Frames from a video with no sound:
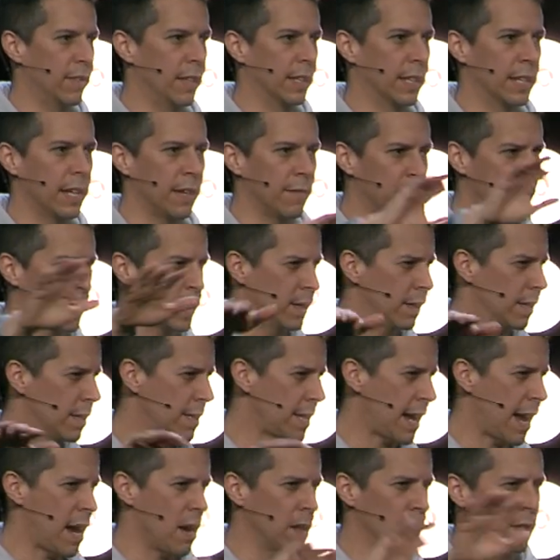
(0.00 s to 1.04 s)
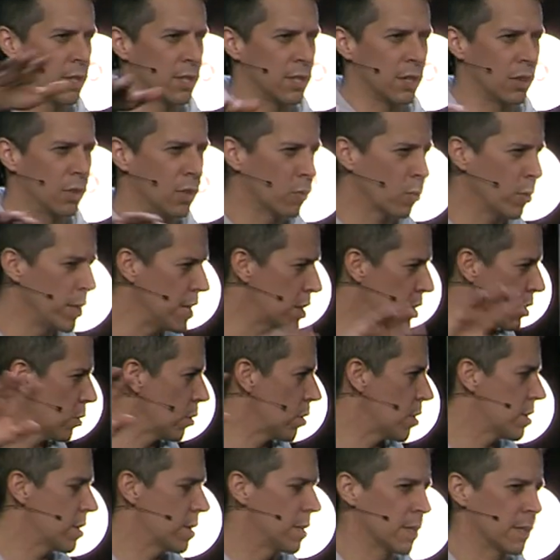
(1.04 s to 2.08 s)
the gifts and the talents and the
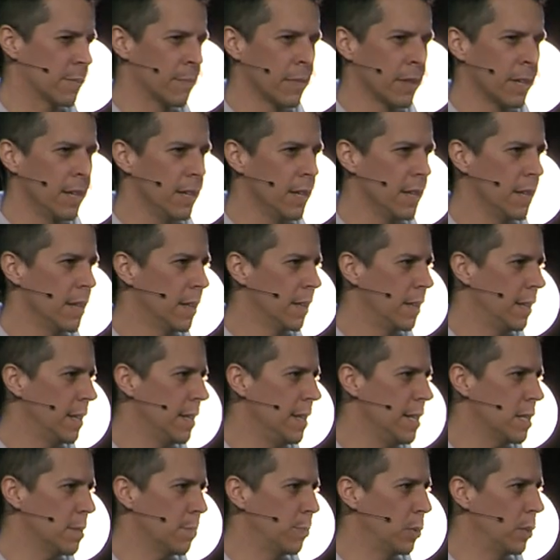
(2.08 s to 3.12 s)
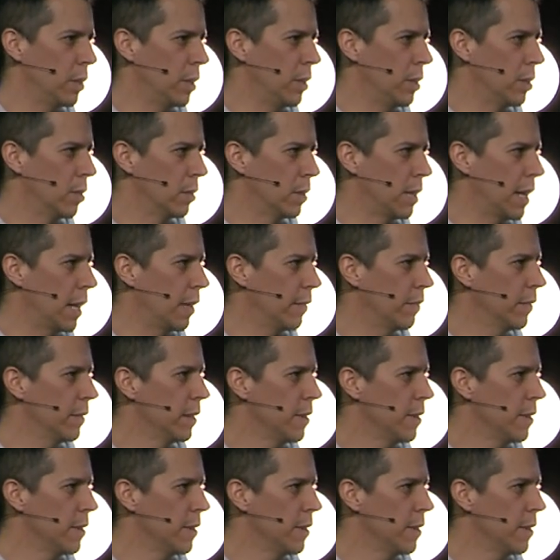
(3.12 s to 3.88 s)
resources that he's put in your life,